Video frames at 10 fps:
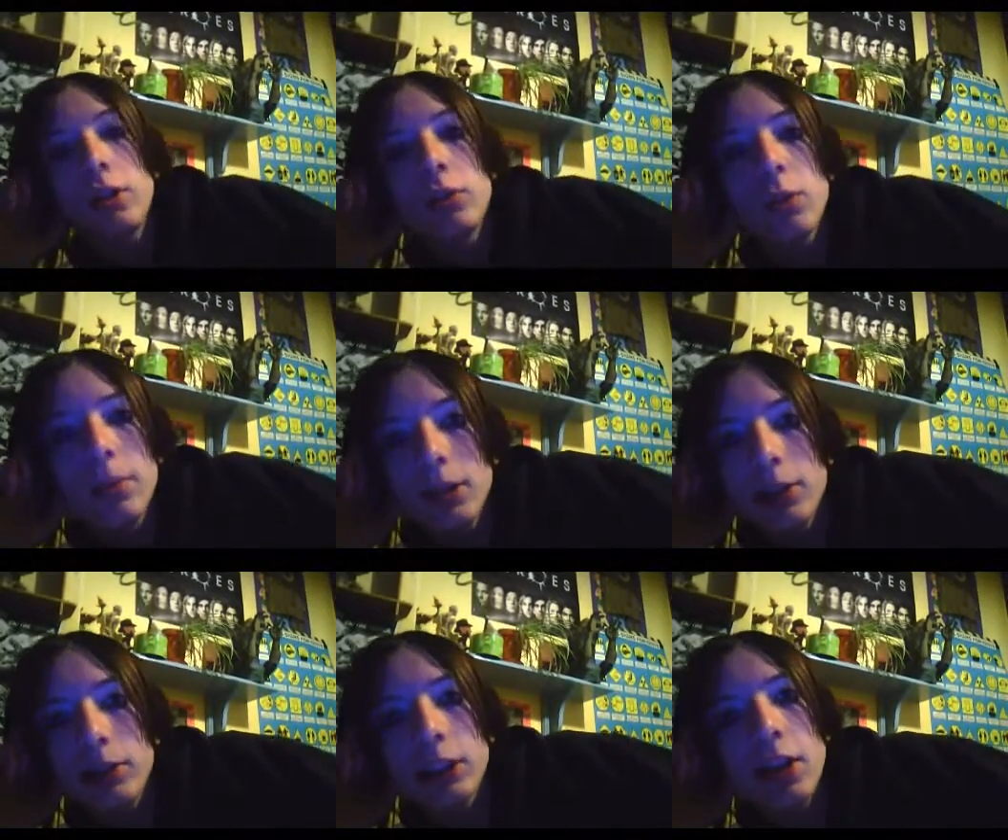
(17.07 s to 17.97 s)
college will be
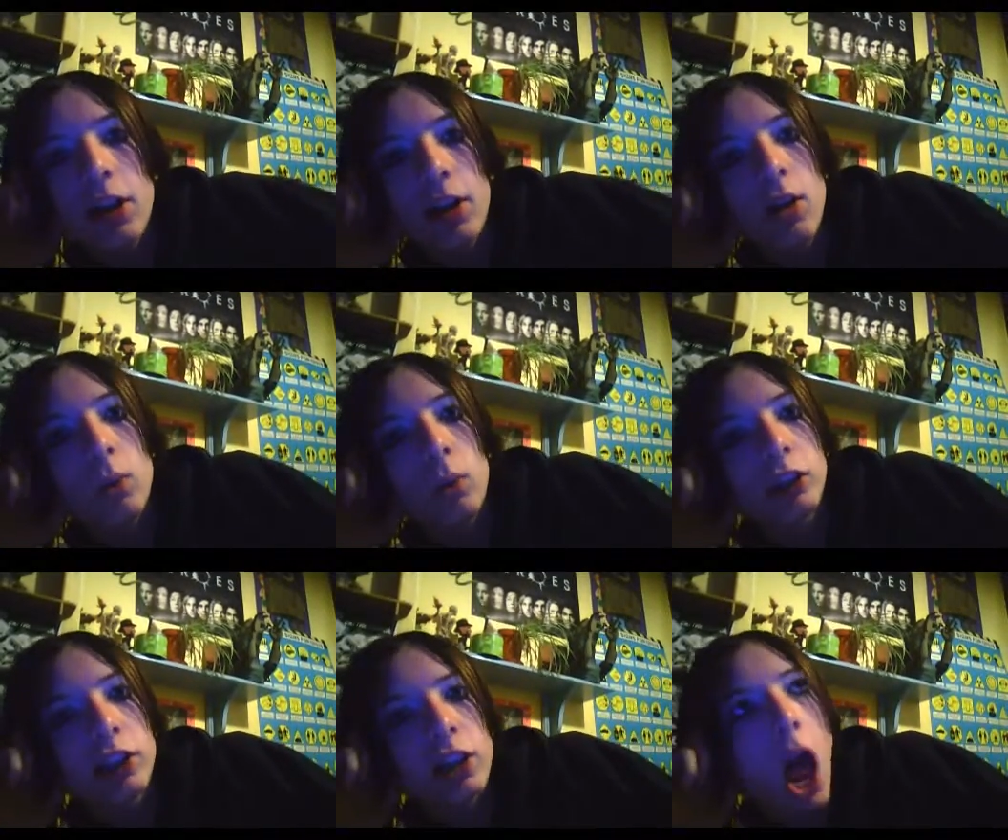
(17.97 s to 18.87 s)
closed today.
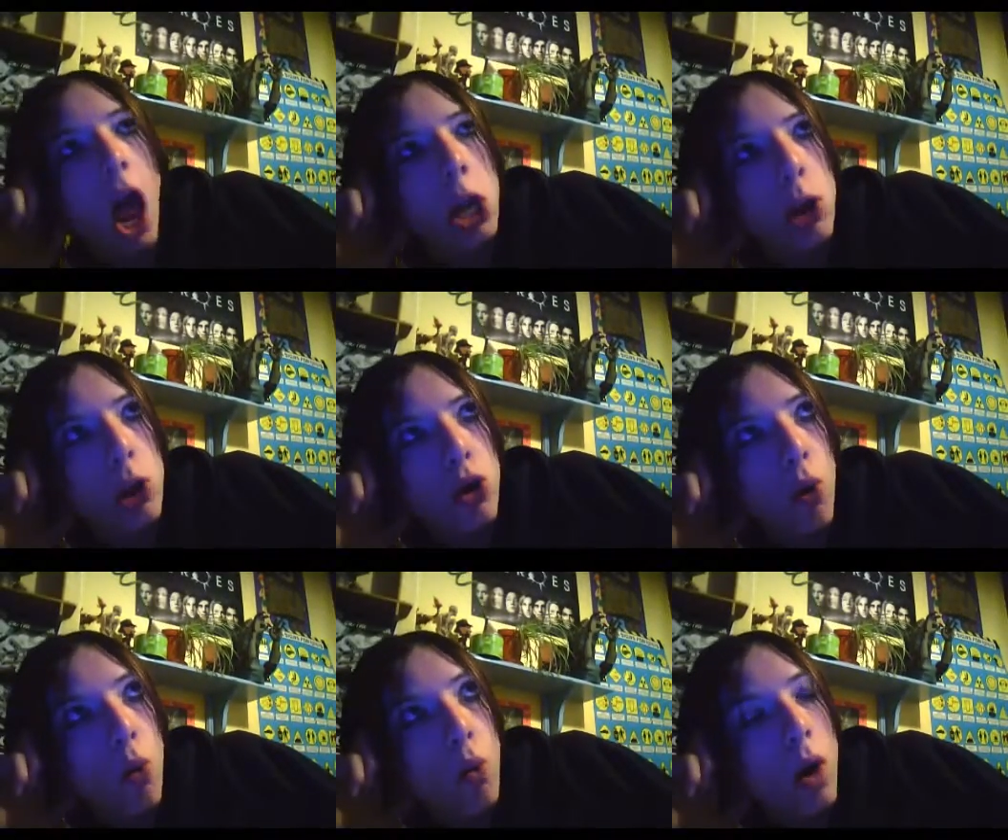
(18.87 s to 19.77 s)
Was it?
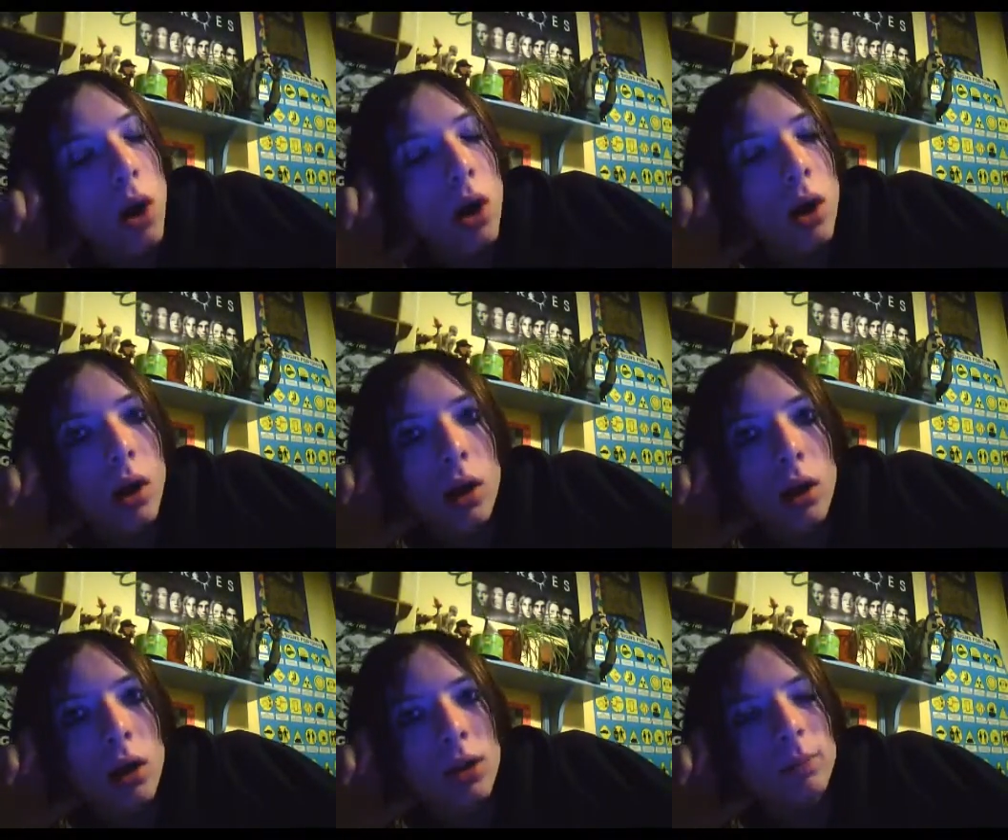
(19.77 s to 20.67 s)
No.
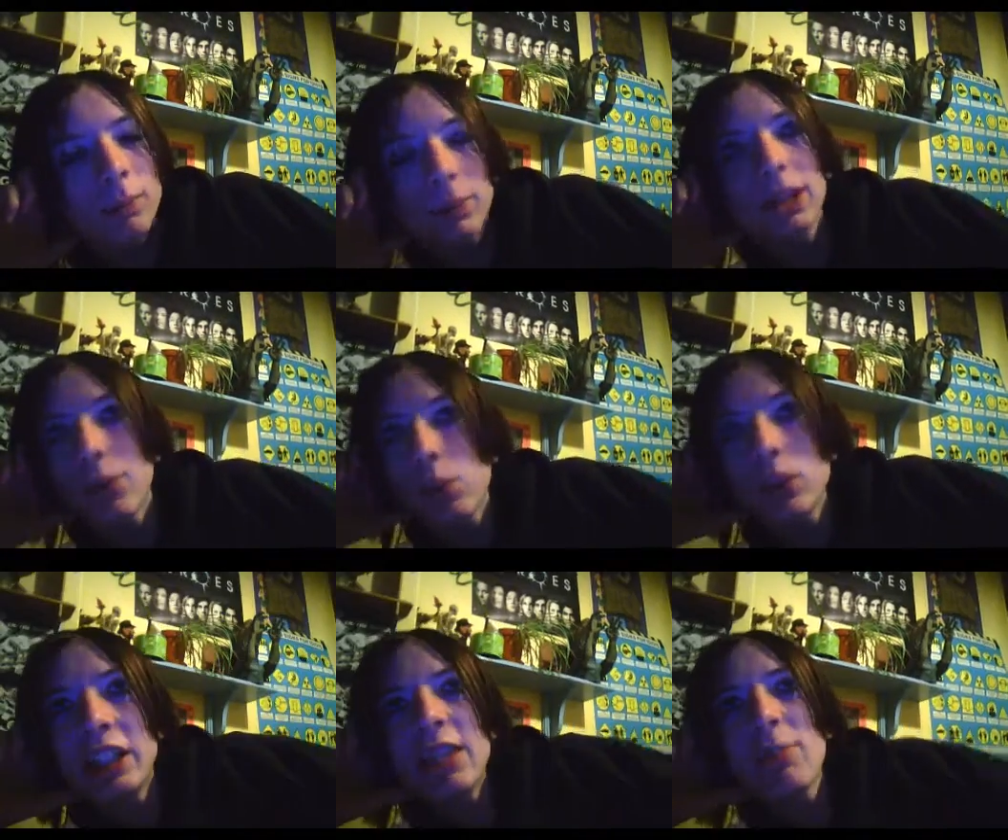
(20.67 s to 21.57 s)
There
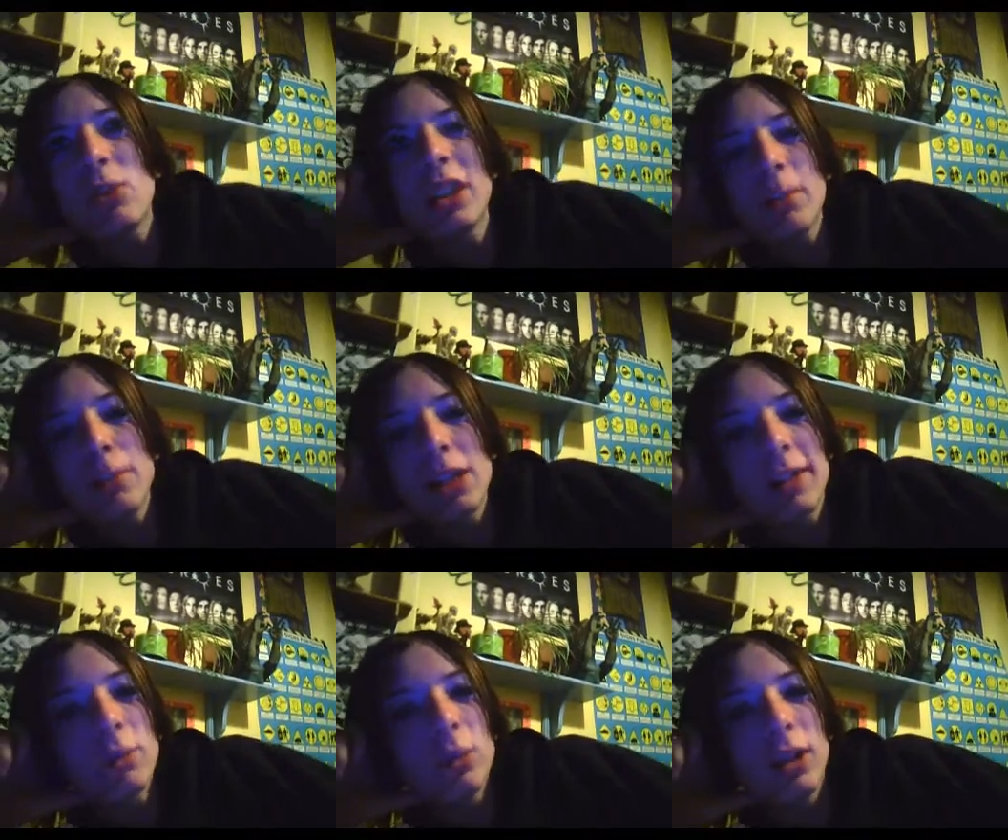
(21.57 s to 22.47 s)
wasn't any point in
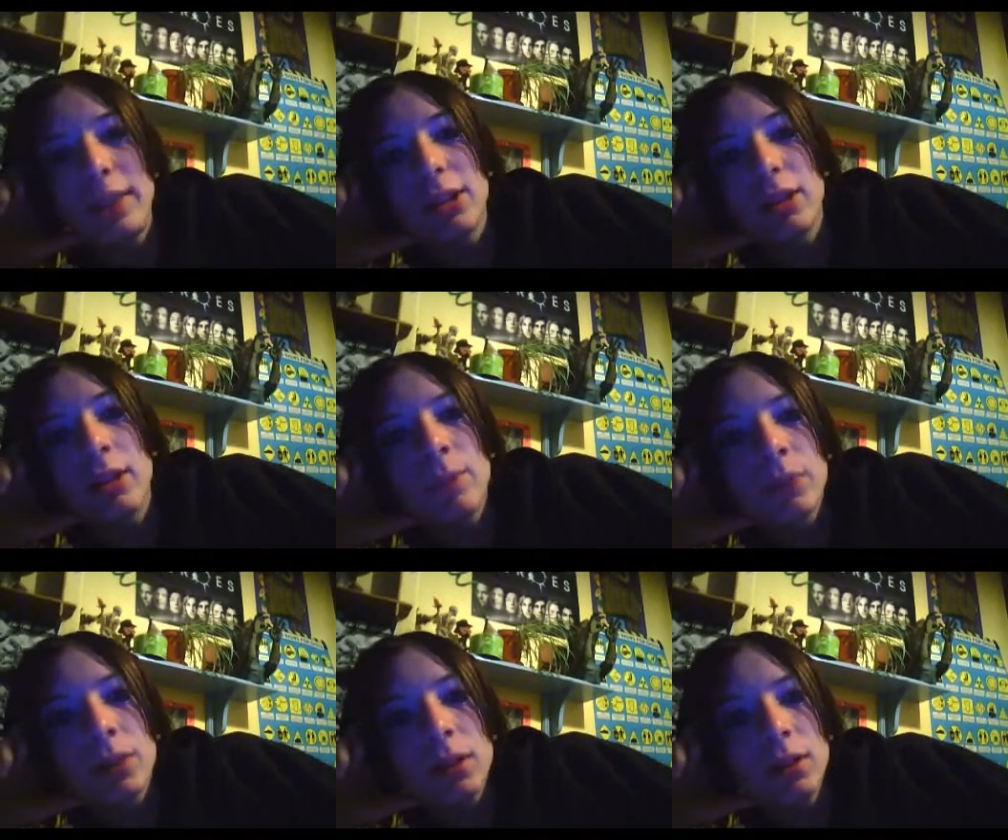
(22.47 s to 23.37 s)
being open either.
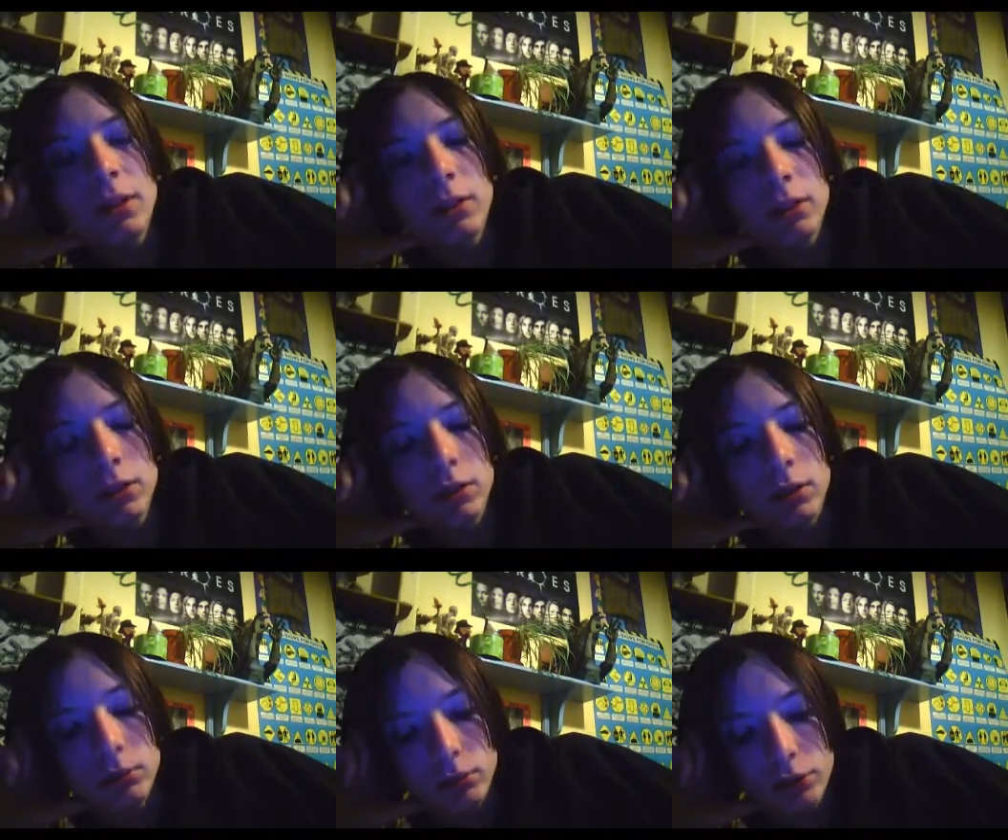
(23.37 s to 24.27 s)
Like,
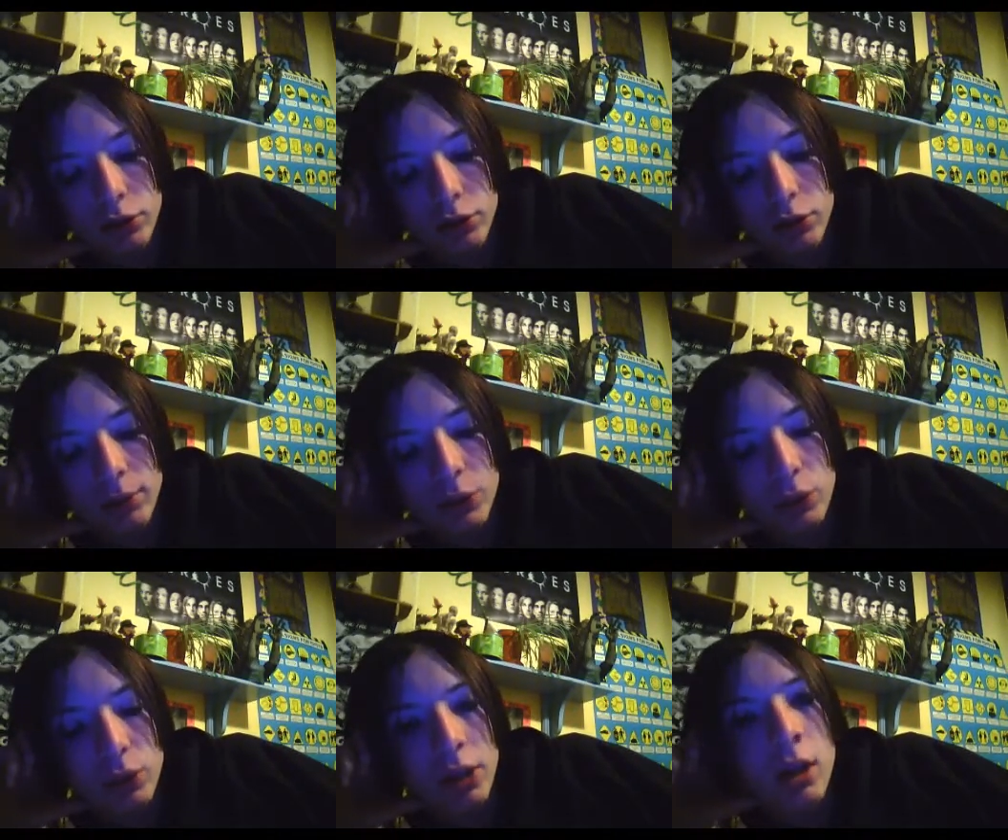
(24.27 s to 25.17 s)
ah, oh, shush,
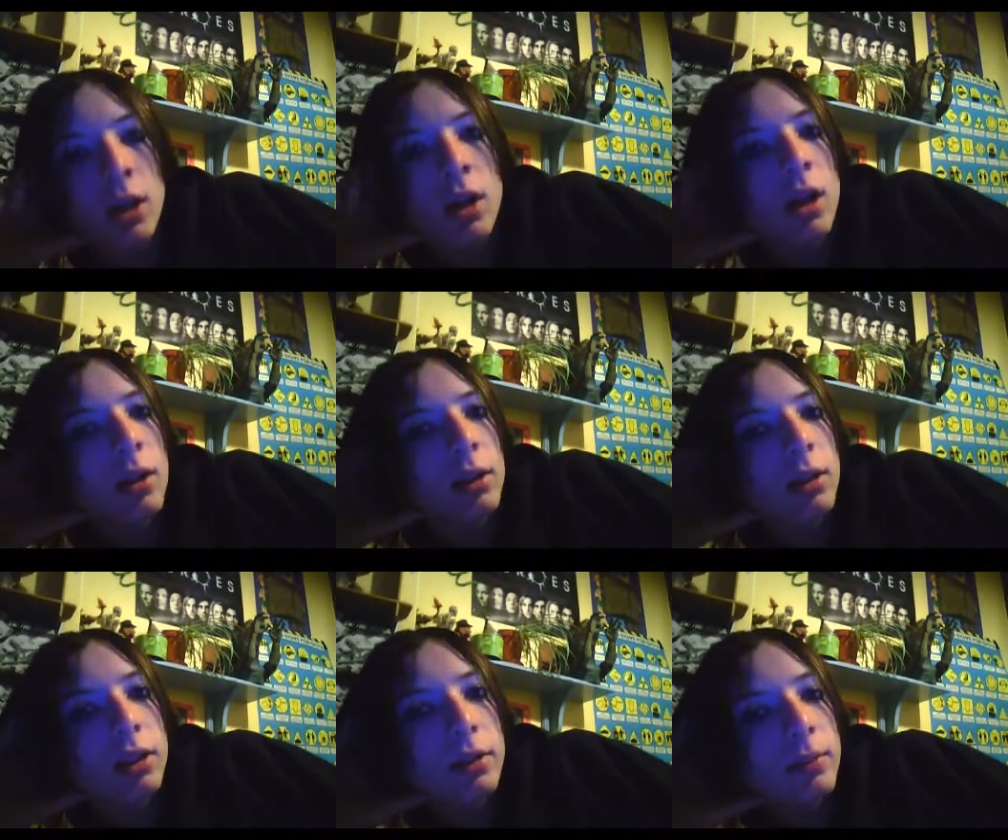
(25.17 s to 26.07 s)
was talking.
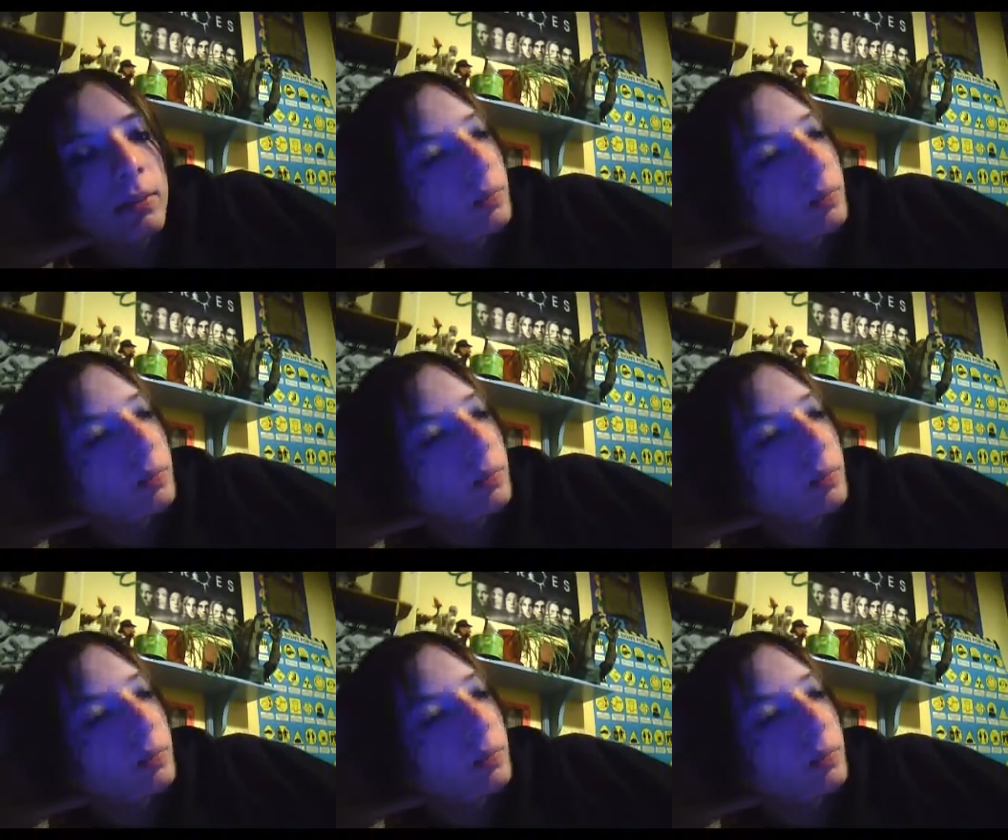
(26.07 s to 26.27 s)
Like,